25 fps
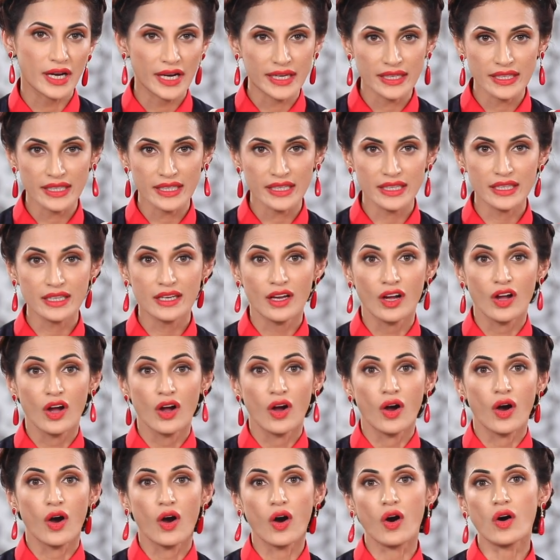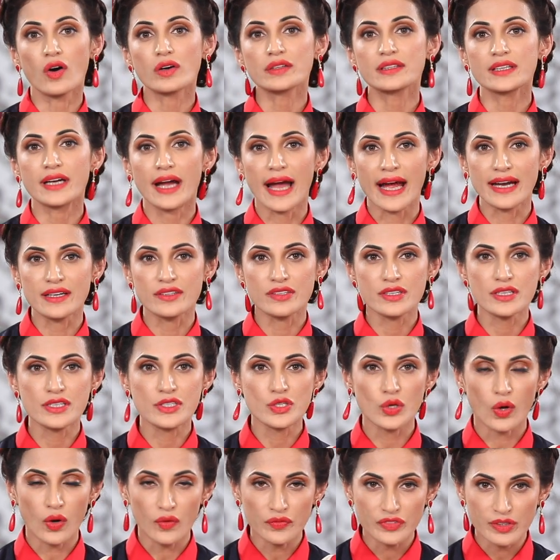honey or the
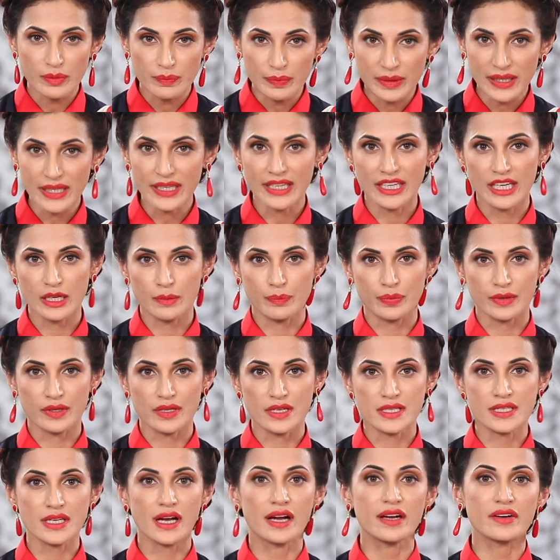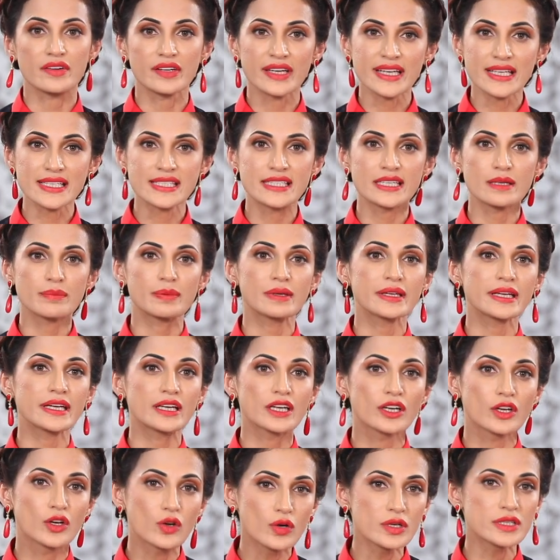address of the beekeepers are reasonably
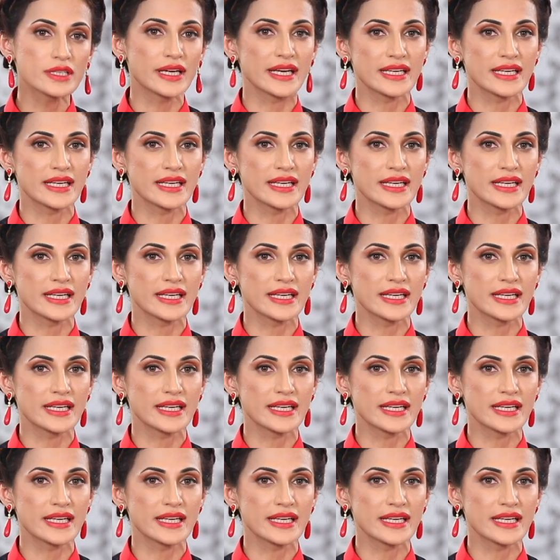good